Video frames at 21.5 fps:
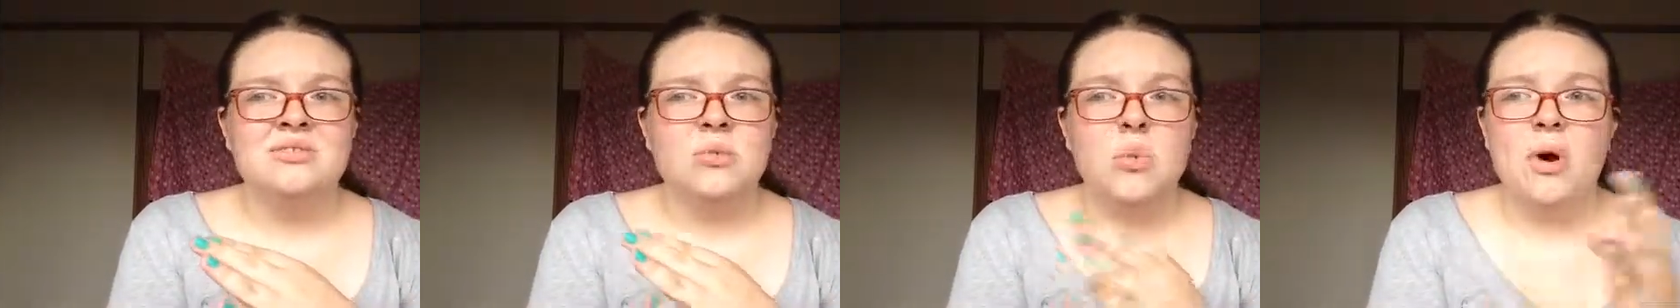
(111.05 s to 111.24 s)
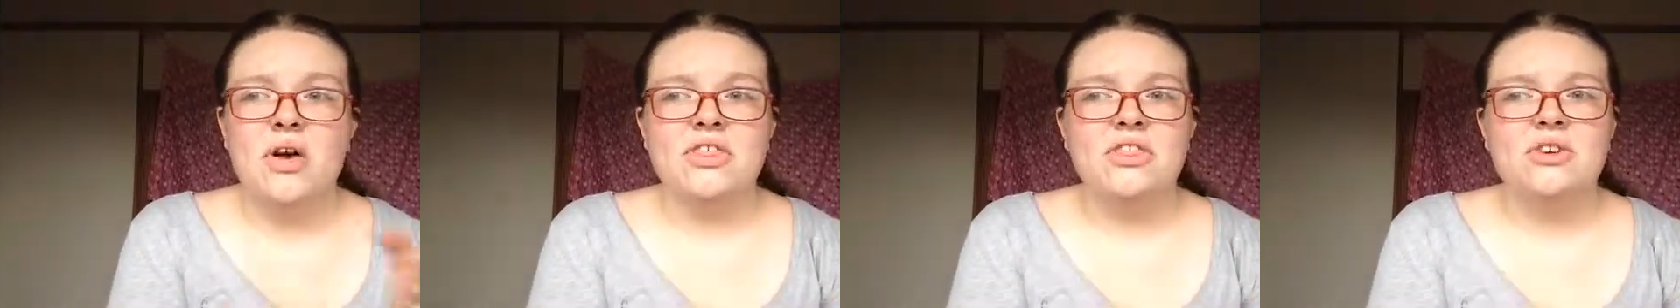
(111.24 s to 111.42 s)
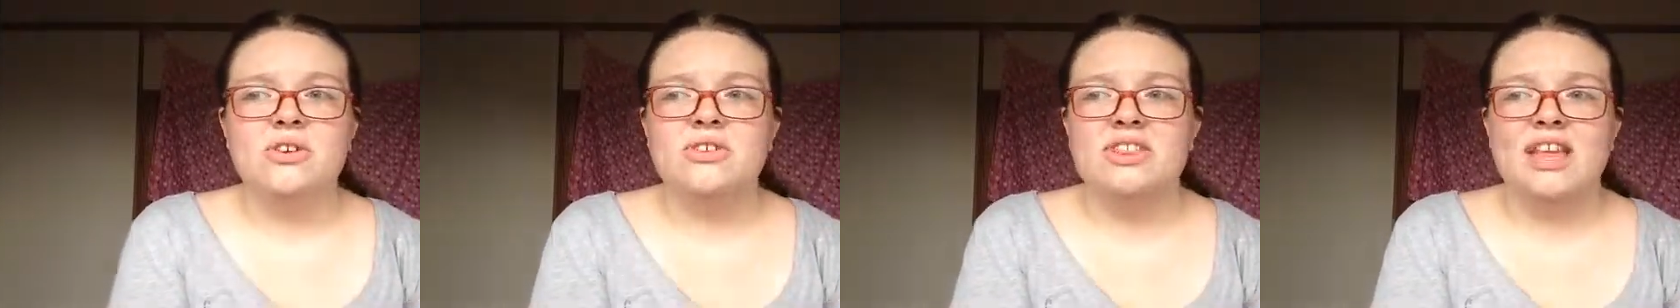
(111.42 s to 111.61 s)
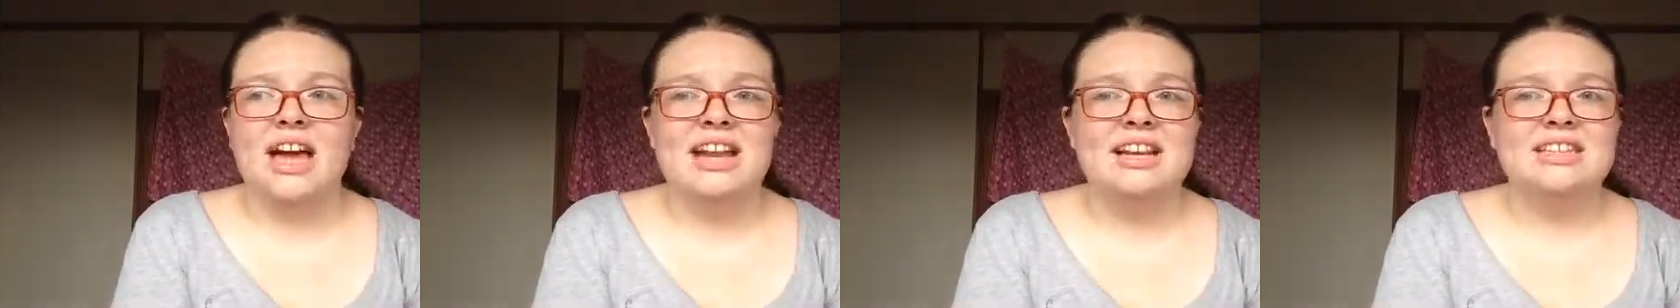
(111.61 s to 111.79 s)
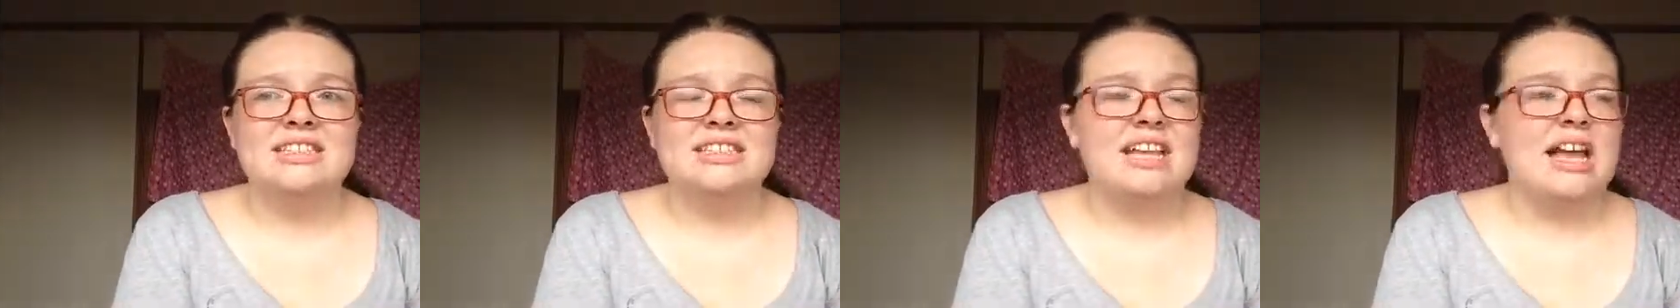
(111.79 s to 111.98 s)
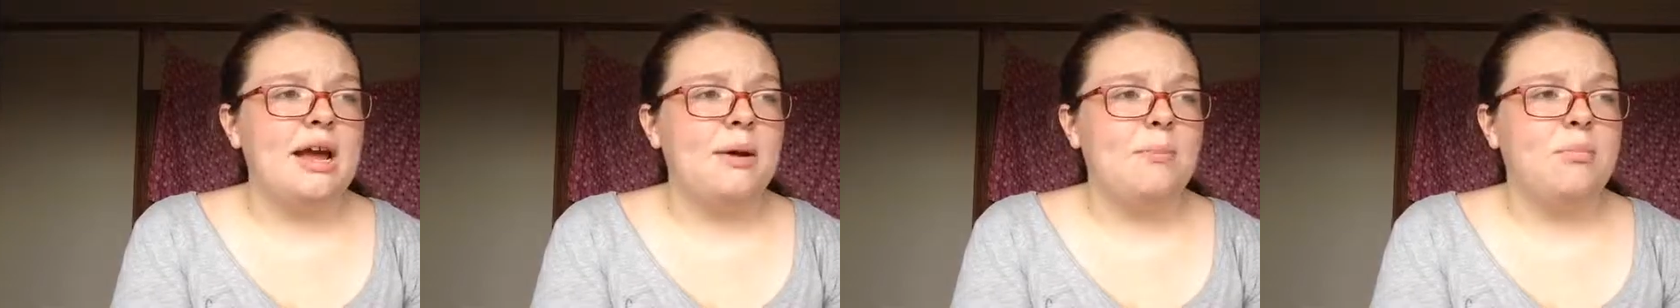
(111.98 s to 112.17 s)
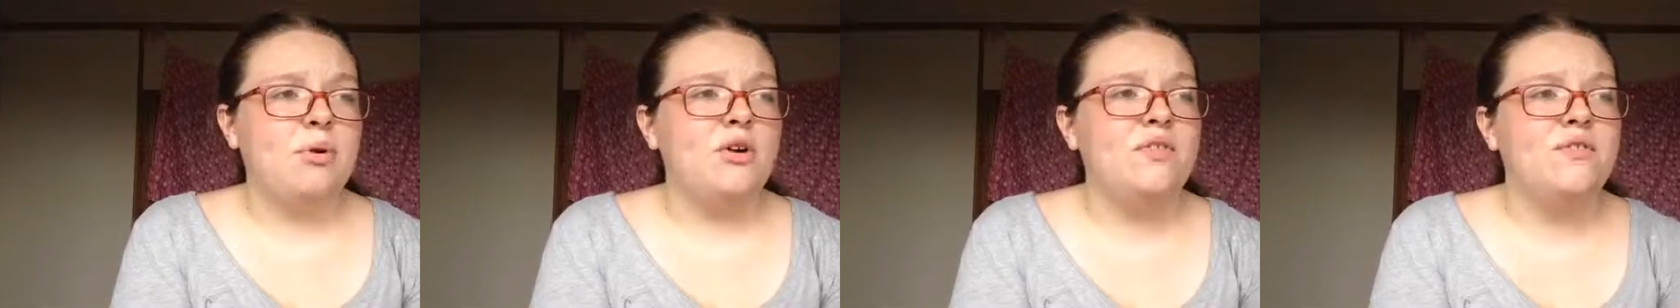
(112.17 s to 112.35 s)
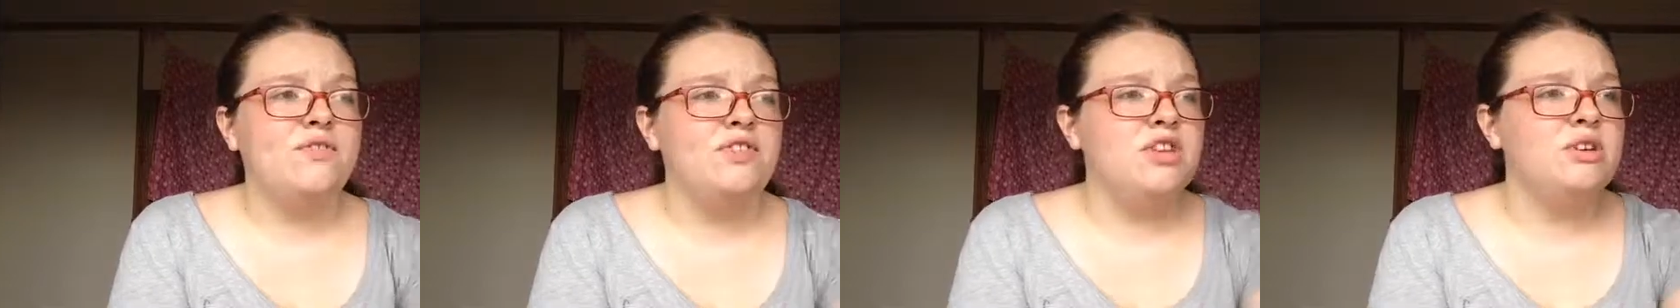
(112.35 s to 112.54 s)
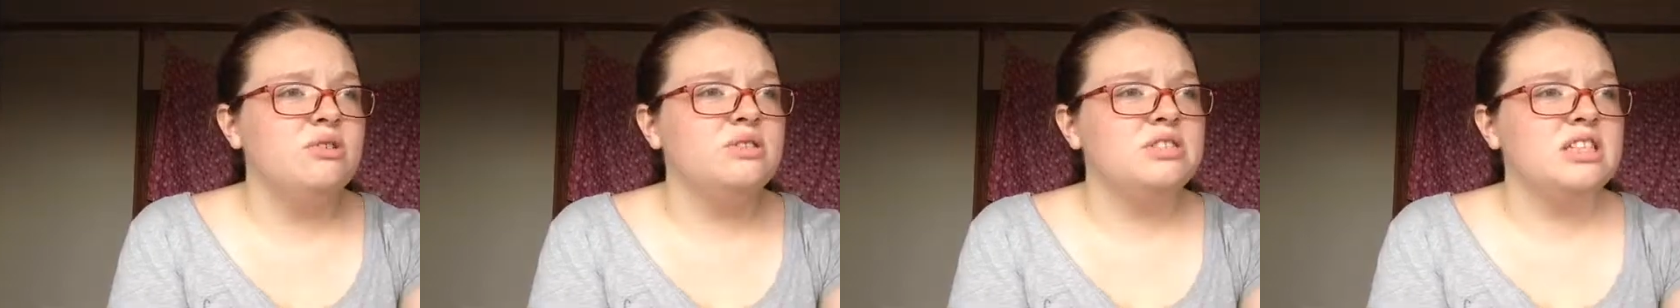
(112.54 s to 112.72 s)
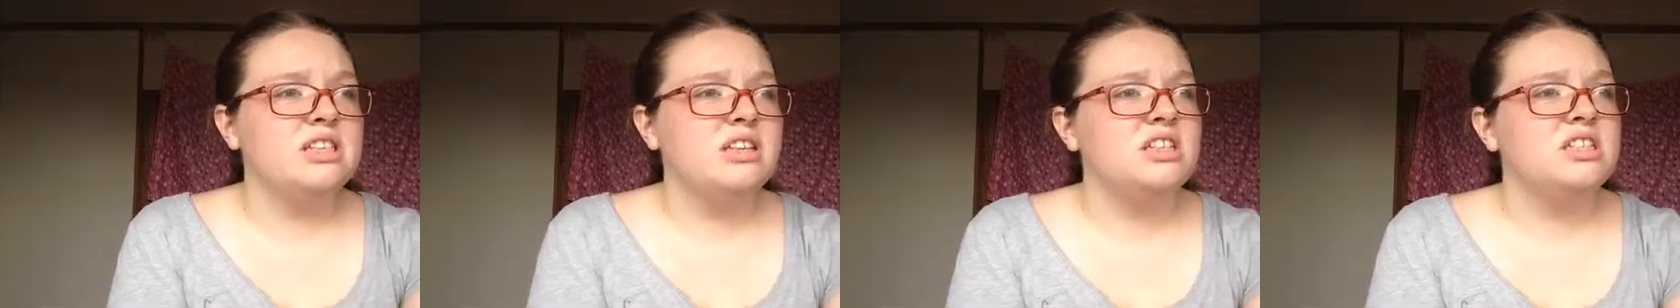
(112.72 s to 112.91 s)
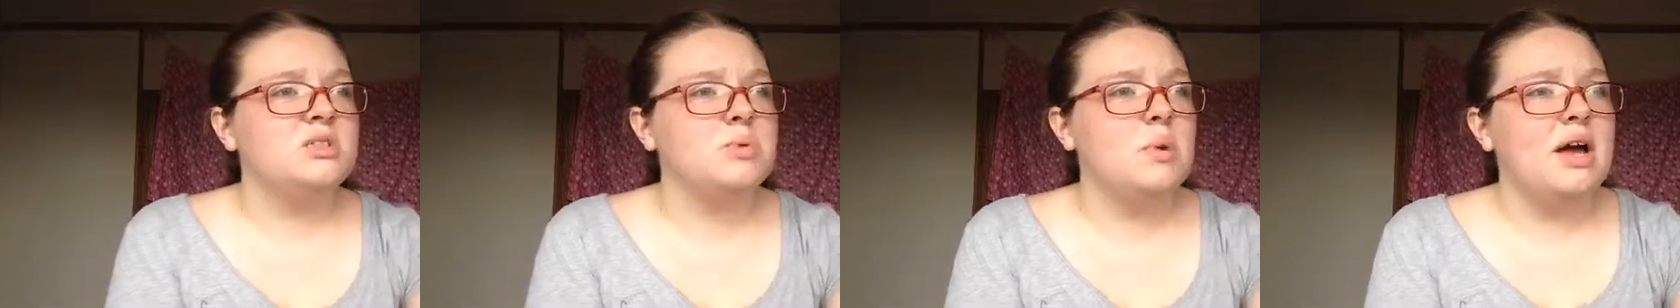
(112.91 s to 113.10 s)
Whether that is like
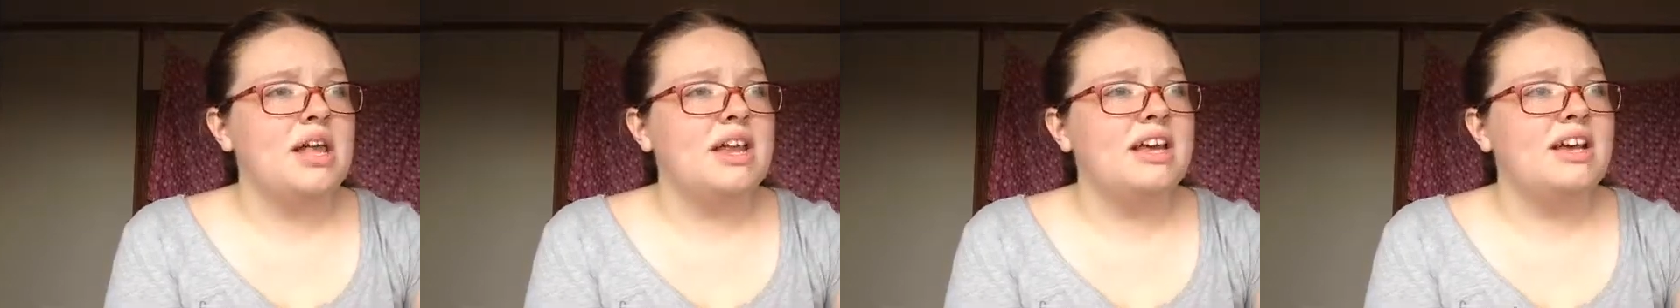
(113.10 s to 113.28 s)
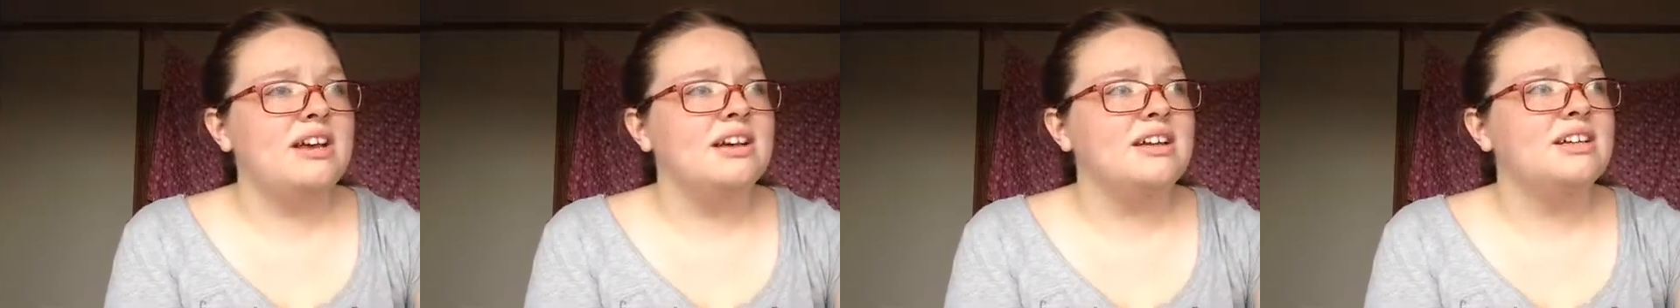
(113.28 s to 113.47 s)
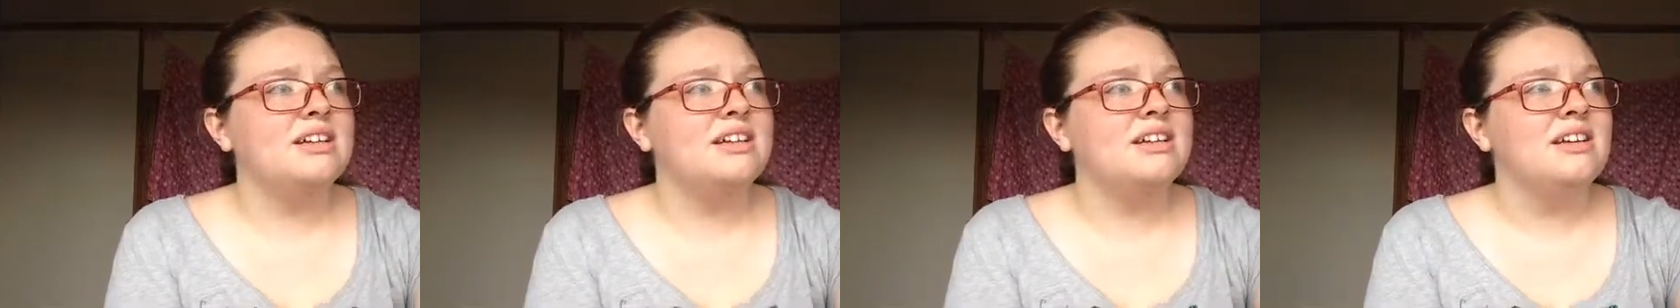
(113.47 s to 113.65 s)
profusely sweating